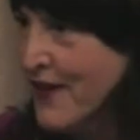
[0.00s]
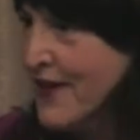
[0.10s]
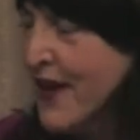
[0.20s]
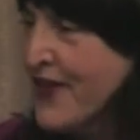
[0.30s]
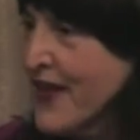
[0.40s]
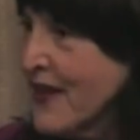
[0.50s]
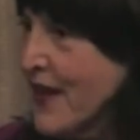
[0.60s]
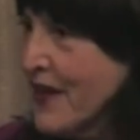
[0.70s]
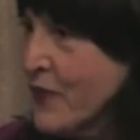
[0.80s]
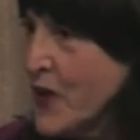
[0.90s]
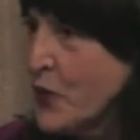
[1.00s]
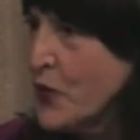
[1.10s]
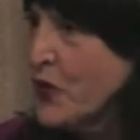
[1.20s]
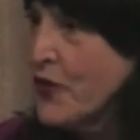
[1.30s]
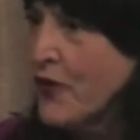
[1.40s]
I think a lot of people
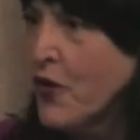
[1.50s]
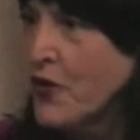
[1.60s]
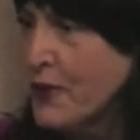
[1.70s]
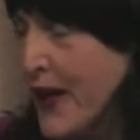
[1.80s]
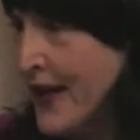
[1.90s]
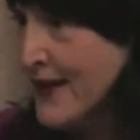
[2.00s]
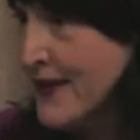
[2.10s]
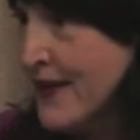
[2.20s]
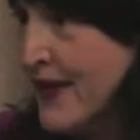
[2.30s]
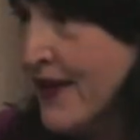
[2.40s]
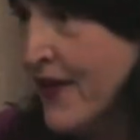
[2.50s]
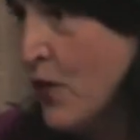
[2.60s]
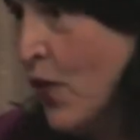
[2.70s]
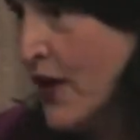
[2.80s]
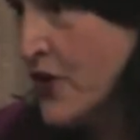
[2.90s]
who own pets, they
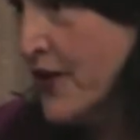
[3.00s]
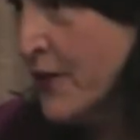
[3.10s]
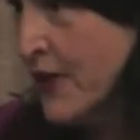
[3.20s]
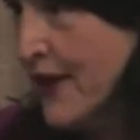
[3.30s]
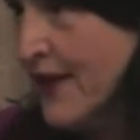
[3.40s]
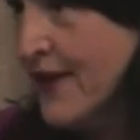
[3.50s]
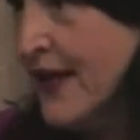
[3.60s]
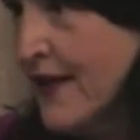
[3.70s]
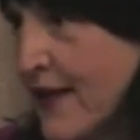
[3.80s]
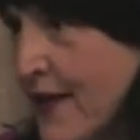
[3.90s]
watch them and they think that their